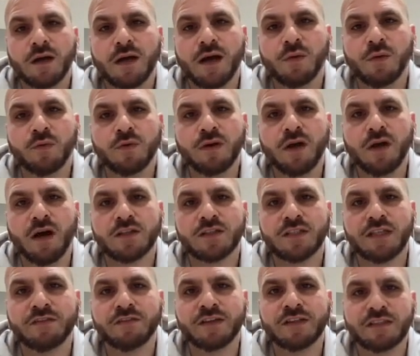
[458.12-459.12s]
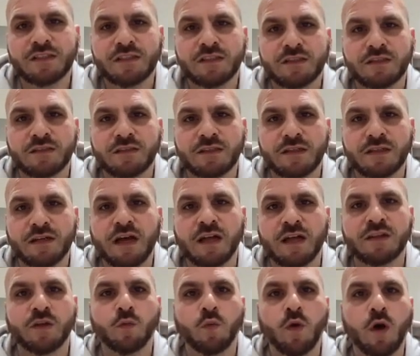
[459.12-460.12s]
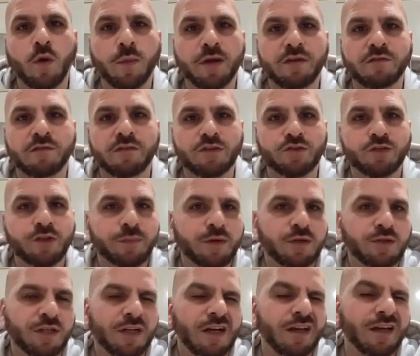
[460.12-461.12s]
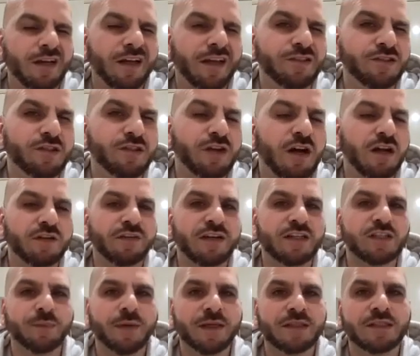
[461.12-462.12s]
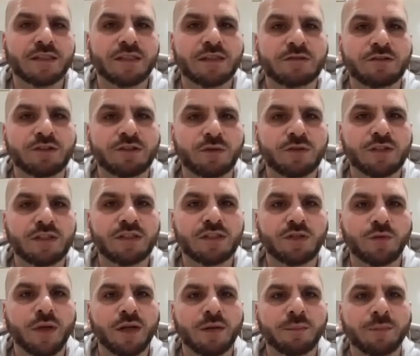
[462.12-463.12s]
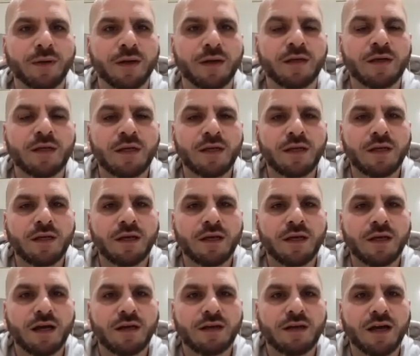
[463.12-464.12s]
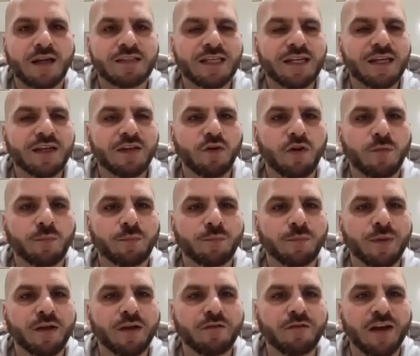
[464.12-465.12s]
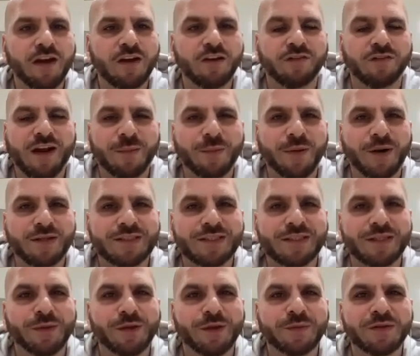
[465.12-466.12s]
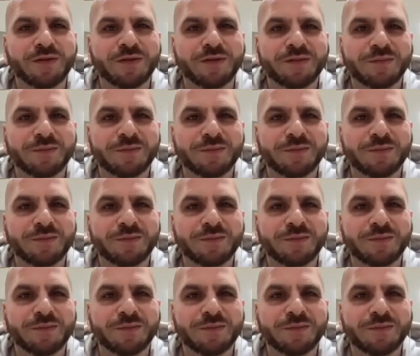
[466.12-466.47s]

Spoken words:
wouldn't ask if it's an underwhelming victory, because I guess you kind of expected Chelsea to win, but I take it you're not a big fan of Lampard's at the moment.